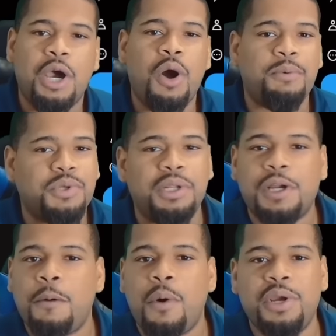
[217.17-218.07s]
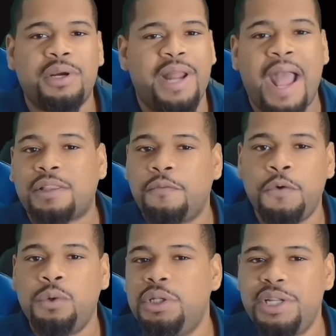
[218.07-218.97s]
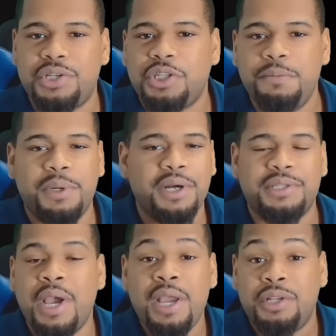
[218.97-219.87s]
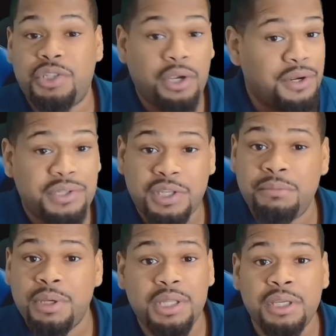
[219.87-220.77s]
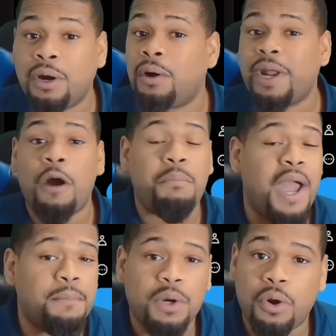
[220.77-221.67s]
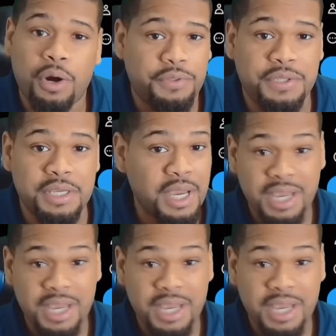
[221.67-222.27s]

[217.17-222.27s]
I was going to come on here and act the fool initially because Jerry seemingly called out Mike McCarthy.